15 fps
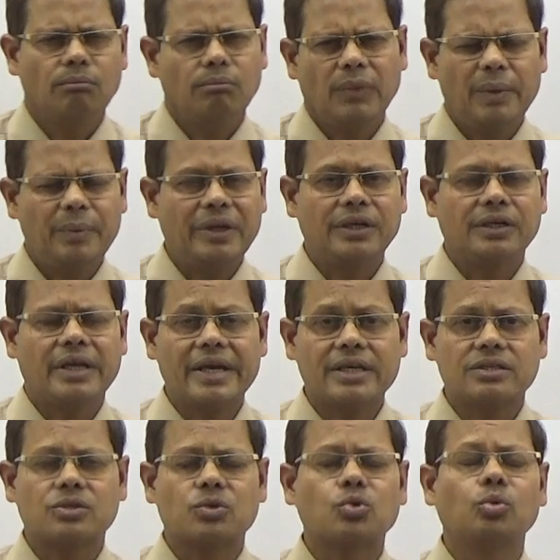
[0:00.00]
Maybe it
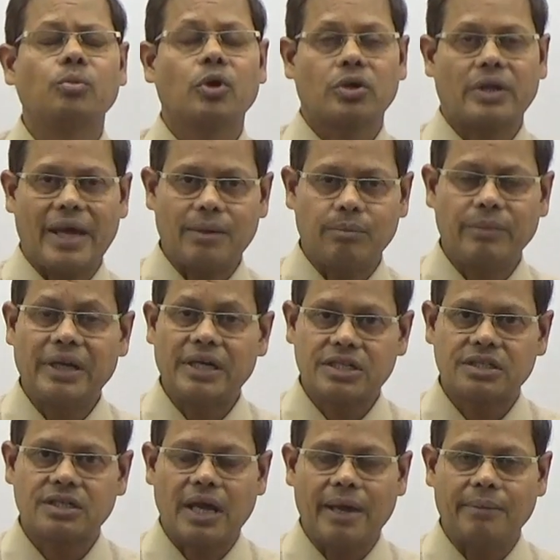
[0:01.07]
takes 2 more
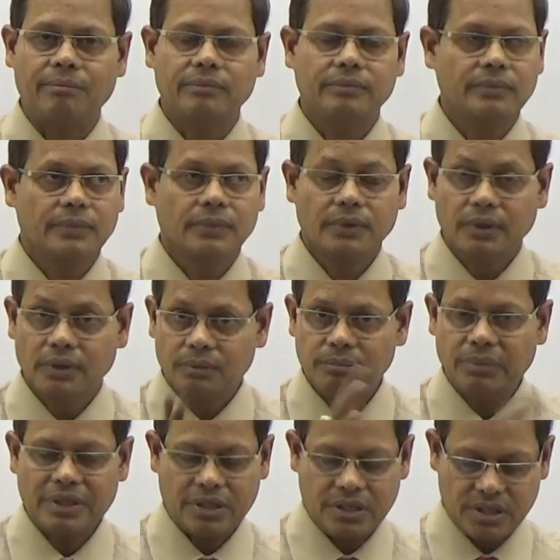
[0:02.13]
minutes time,
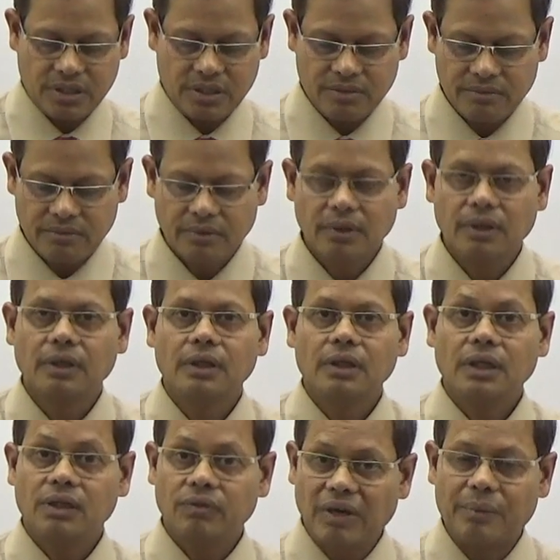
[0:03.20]
but
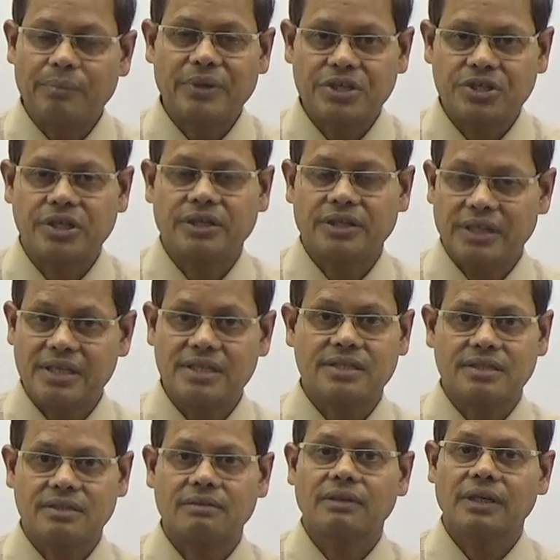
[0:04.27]
he will appreciate, yes,
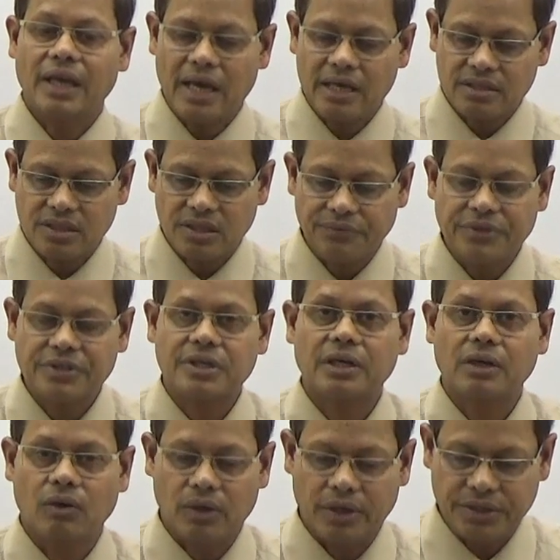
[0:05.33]
he has
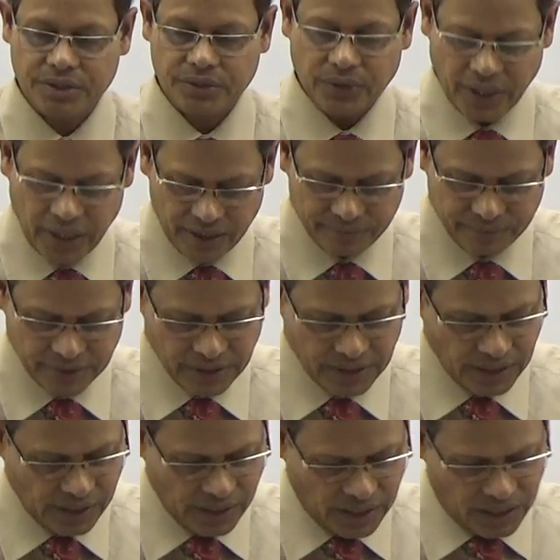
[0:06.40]
sufficient knowledge, okay.
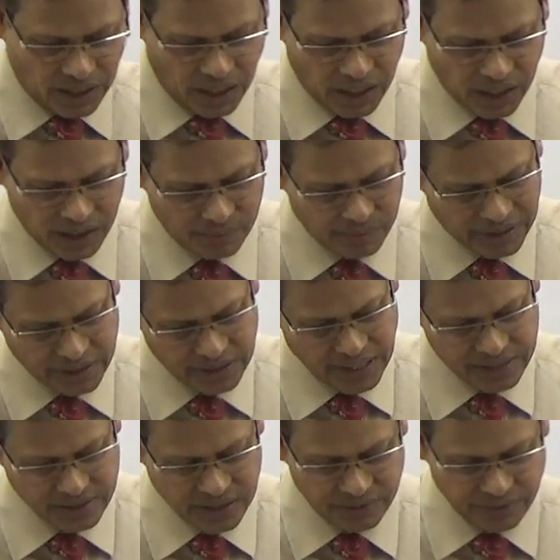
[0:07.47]
But he
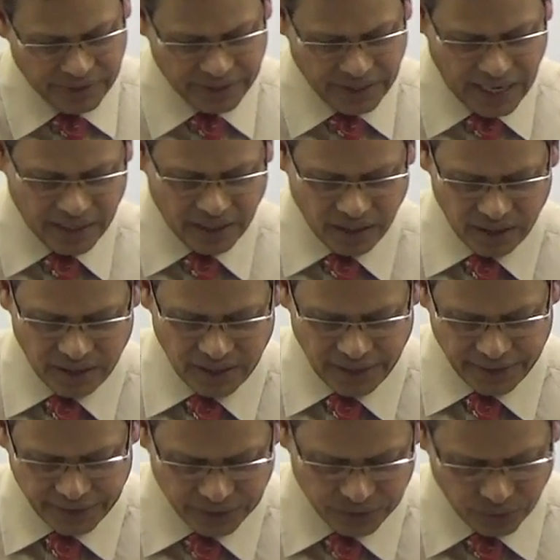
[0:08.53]
has given data
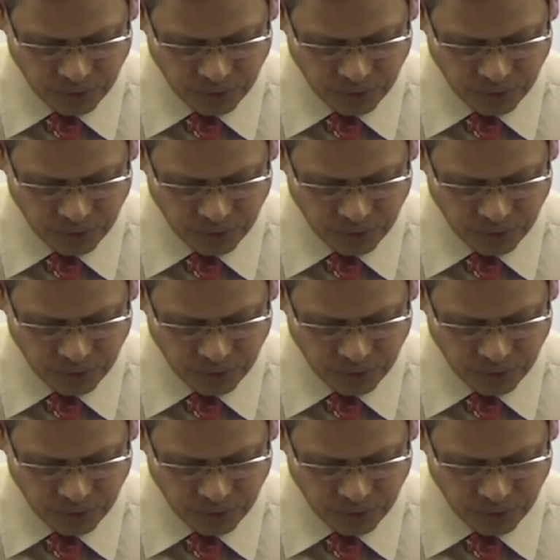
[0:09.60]
relating